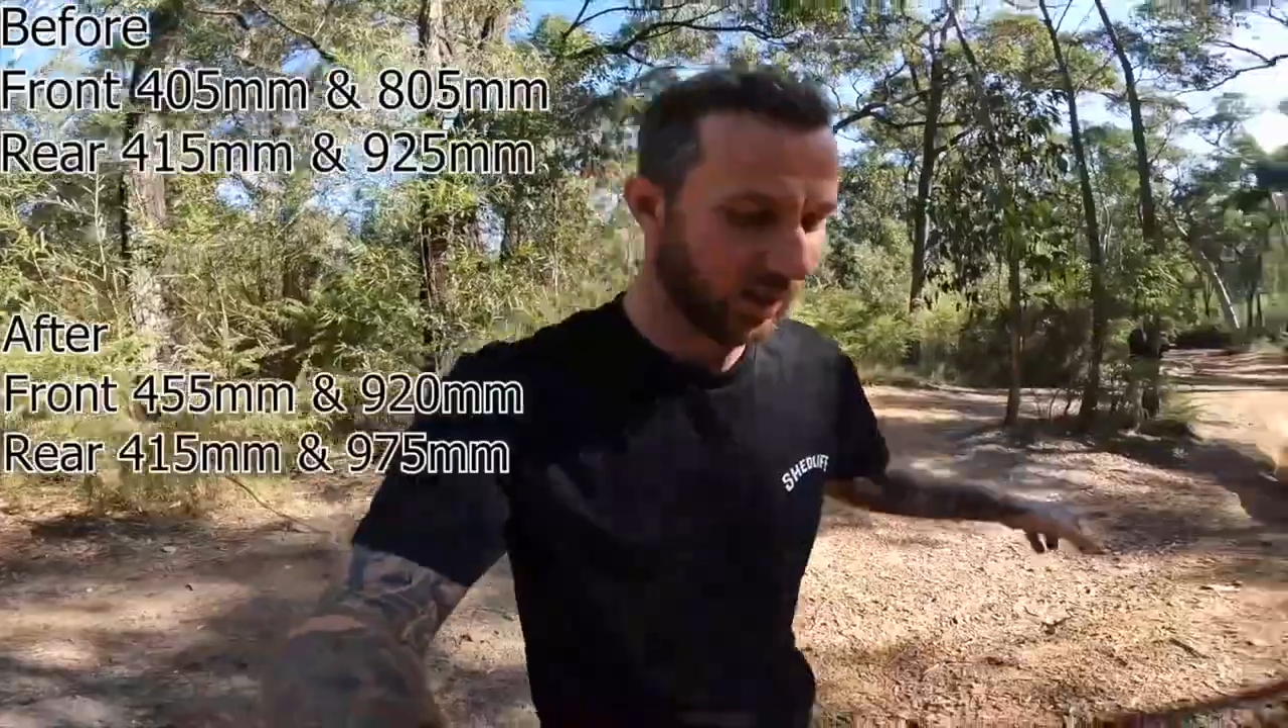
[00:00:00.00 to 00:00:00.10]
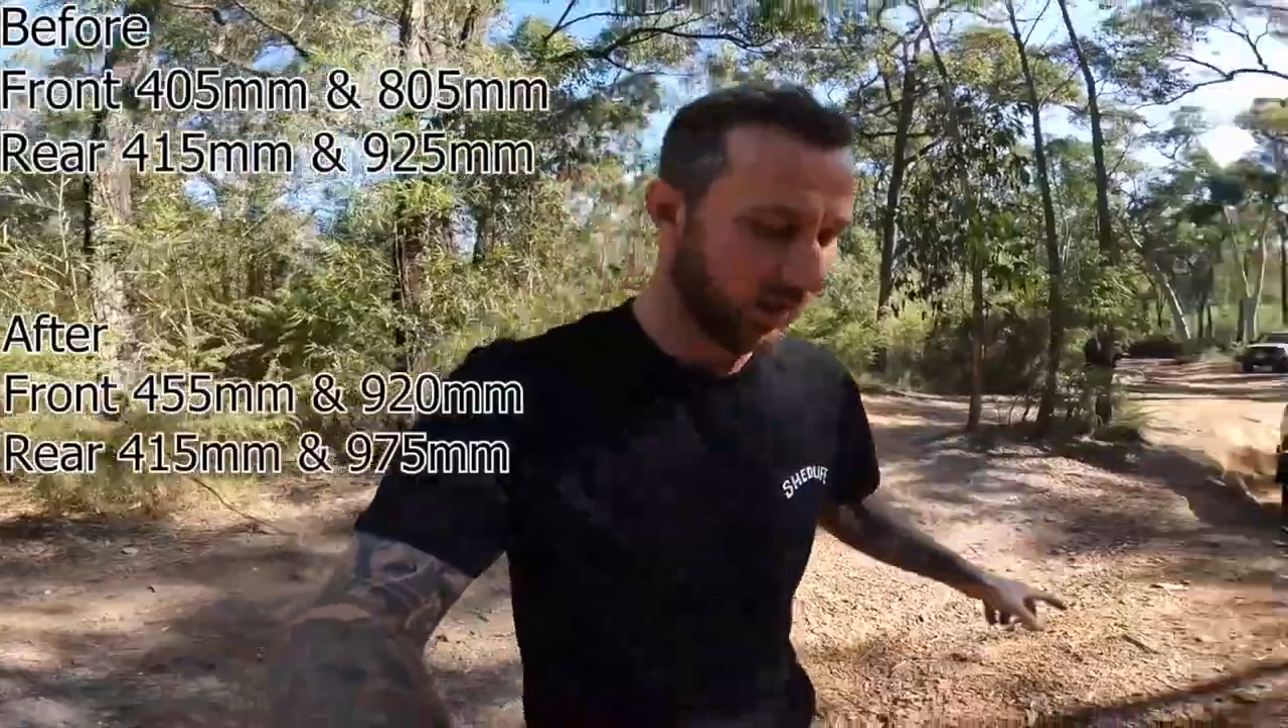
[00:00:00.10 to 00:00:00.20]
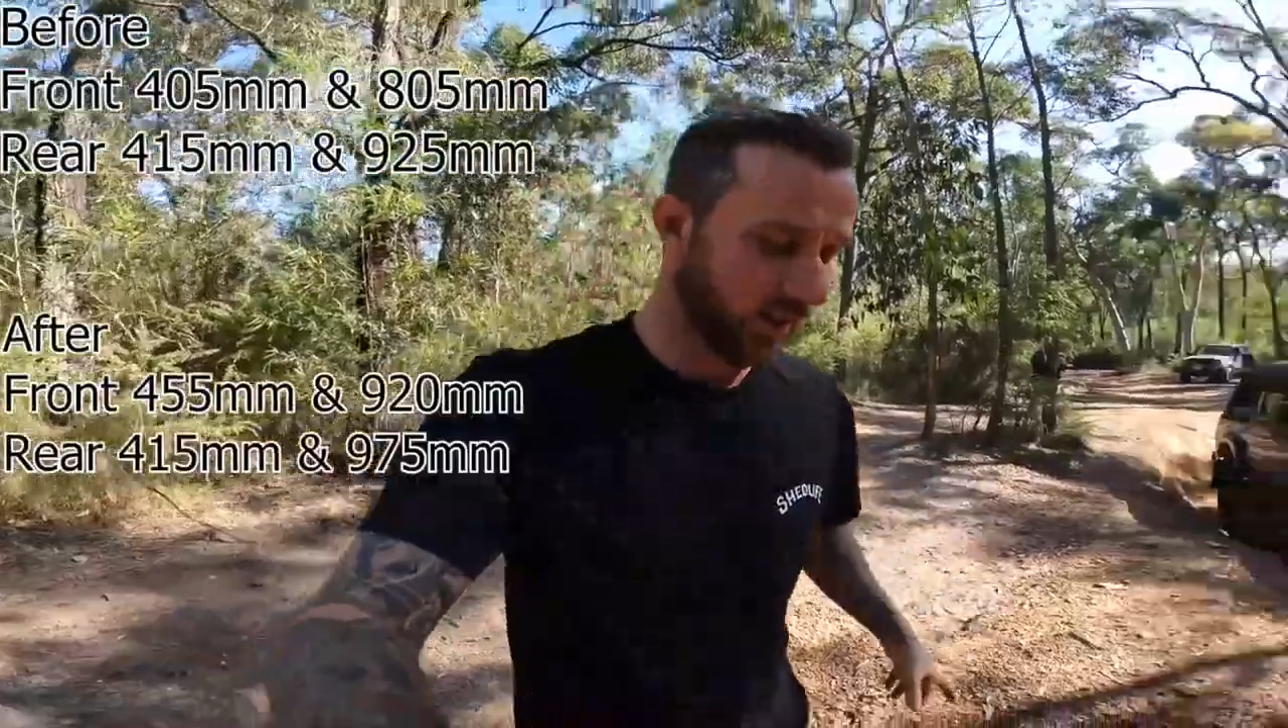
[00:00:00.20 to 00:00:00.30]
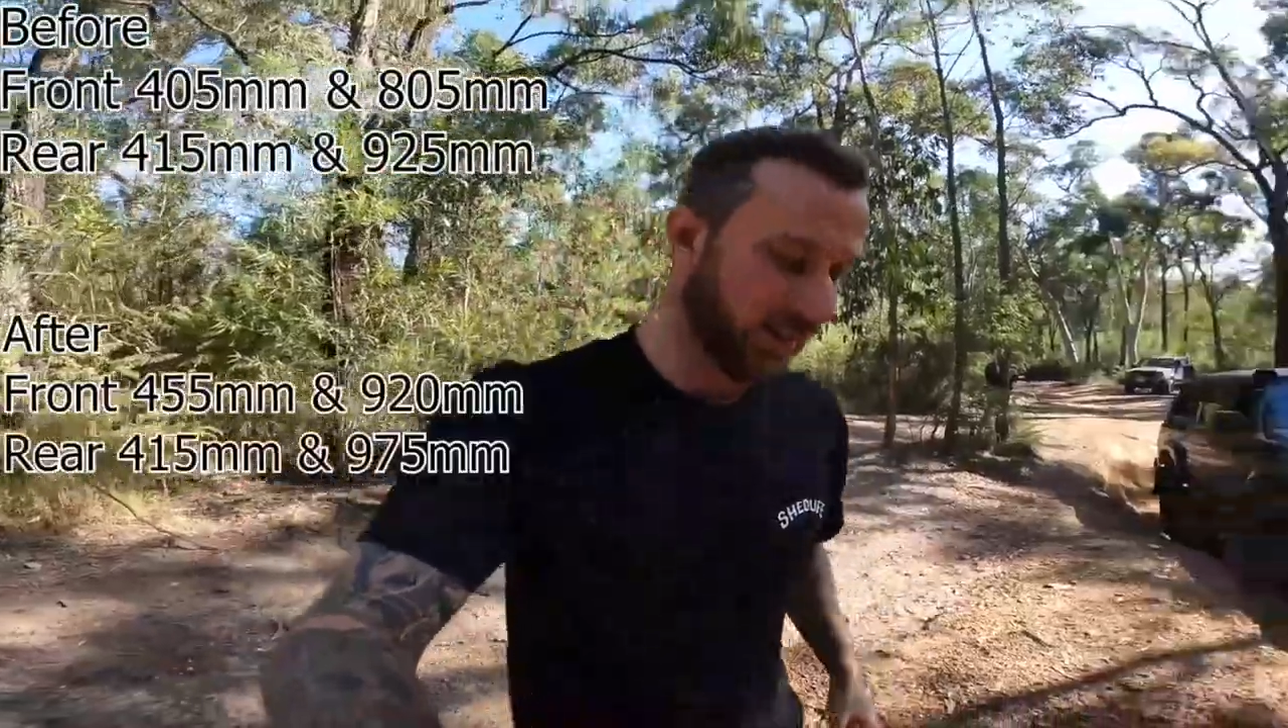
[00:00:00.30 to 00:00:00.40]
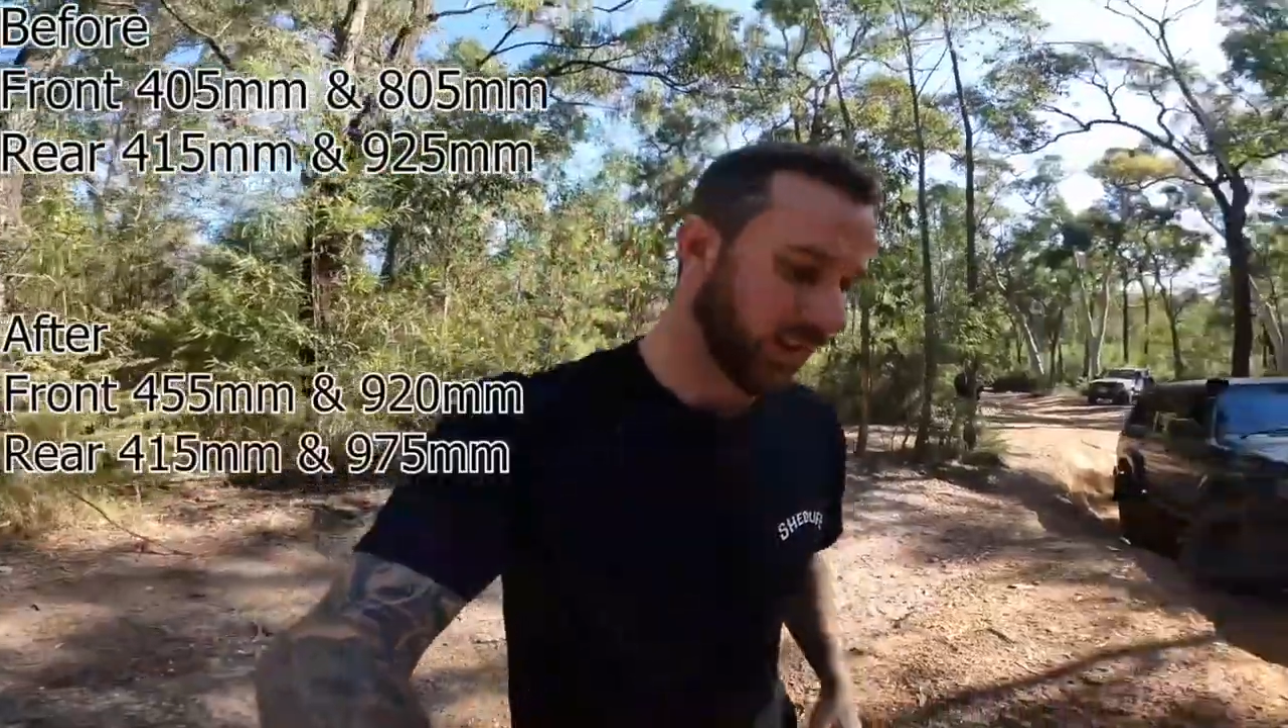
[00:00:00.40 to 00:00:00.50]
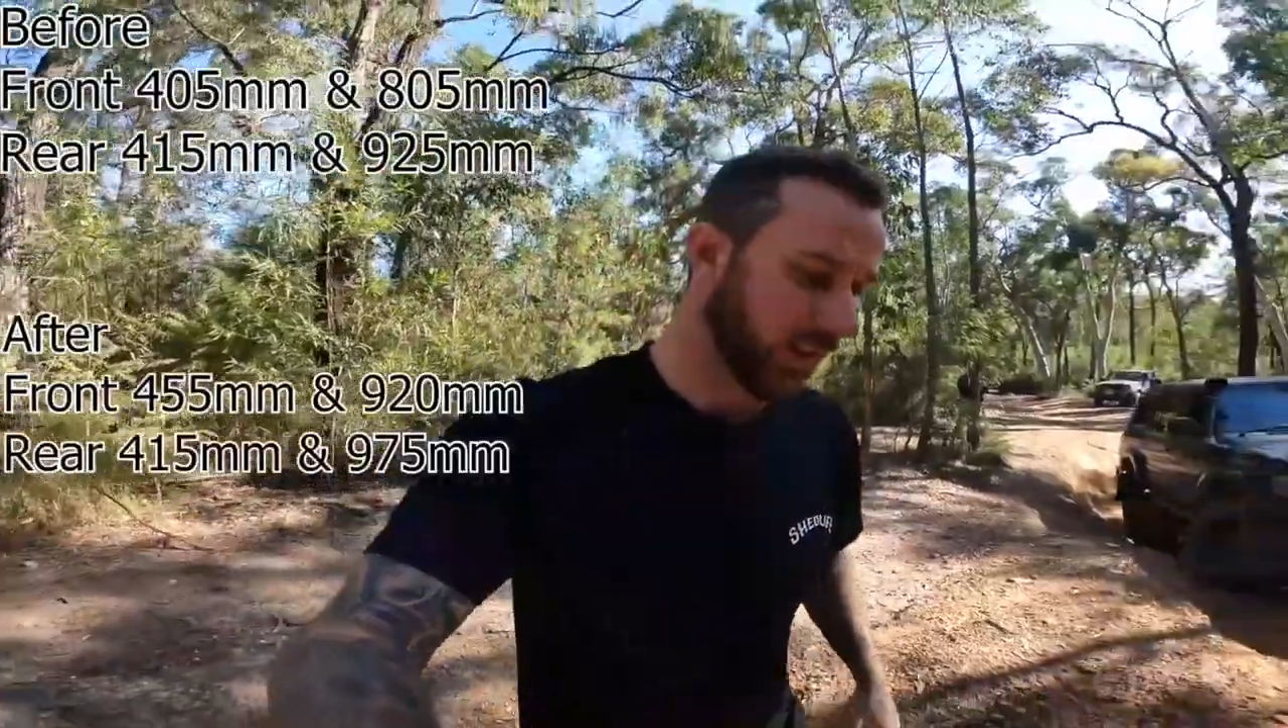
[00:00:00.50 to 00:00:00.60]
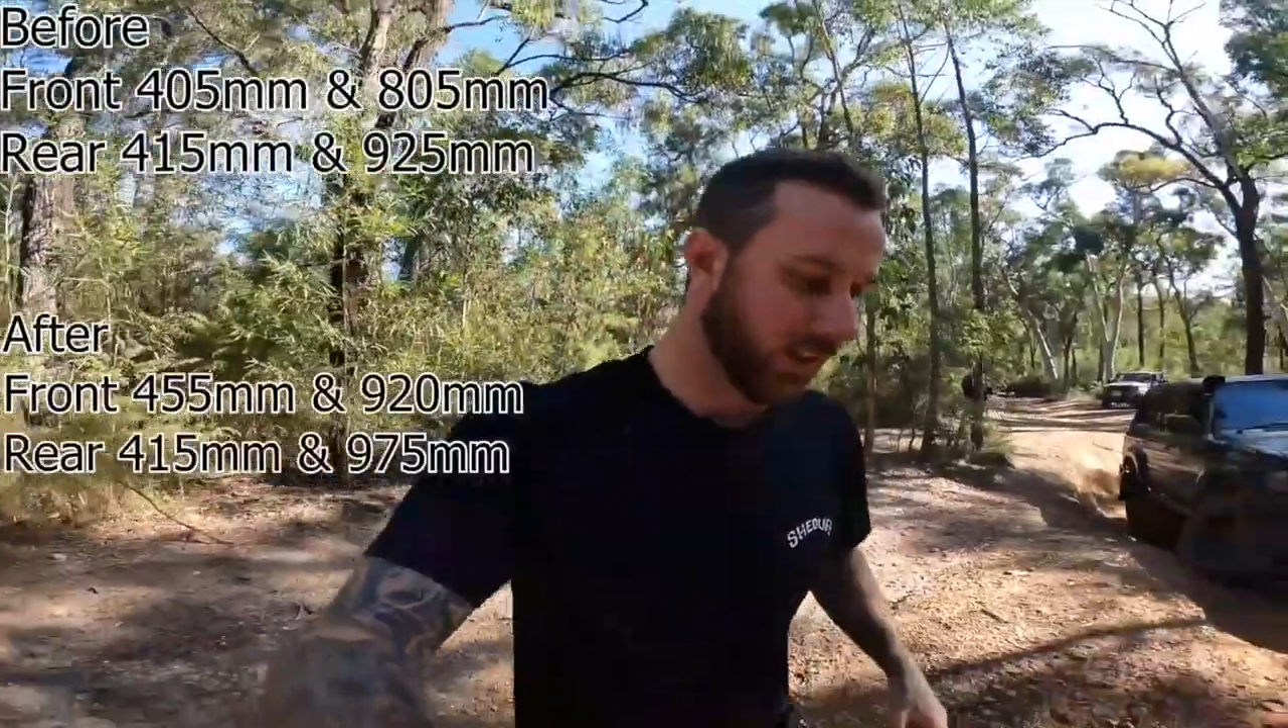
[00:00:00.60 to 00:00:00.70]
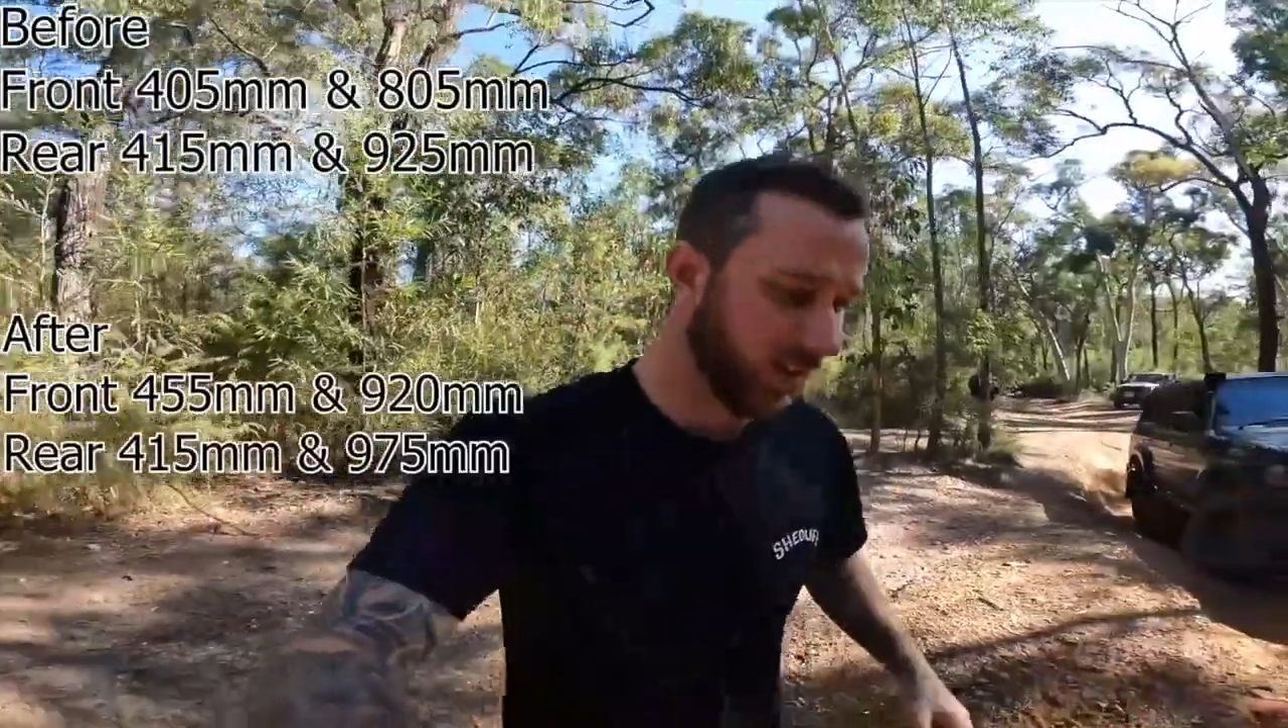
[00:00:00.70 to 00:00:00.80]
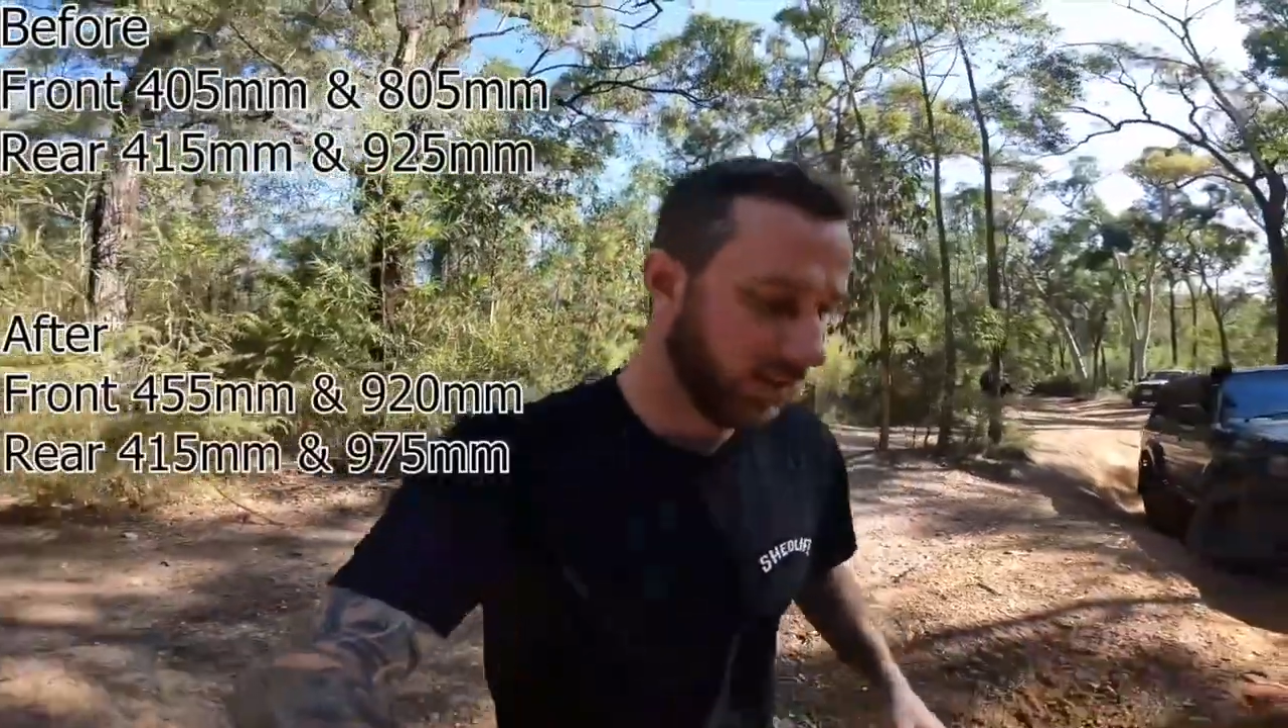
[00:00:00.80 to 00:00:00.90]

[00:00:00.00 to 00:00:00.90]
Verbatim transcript: just unseat,